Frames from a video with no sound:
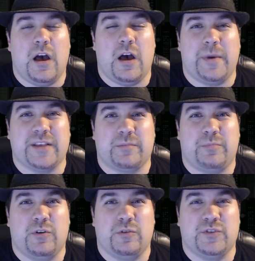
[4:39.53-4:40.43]
as
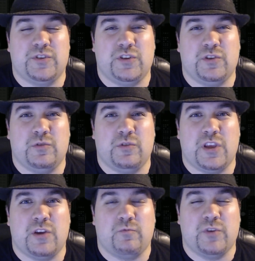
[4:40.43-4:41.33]
opposed to
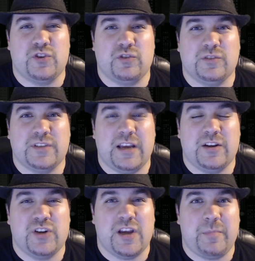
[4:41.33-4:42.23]
the original
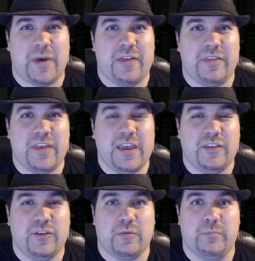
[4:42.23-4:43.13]
soundtrack, but I
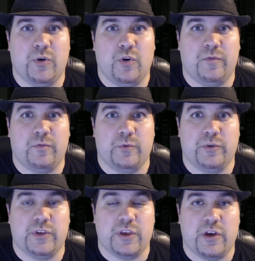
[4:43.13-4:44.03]
think they're both
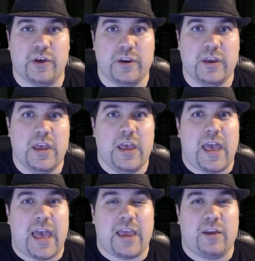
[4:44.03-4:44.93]
really good.
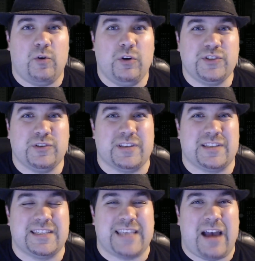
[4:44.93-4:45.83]
And also the
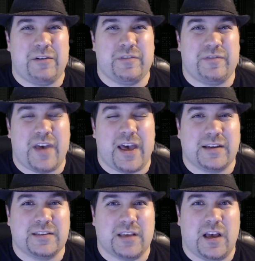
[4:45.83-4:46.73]
sound
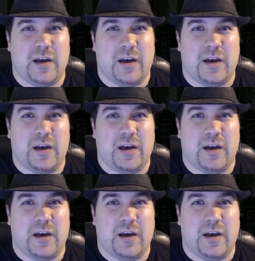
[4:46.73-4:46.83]
effects.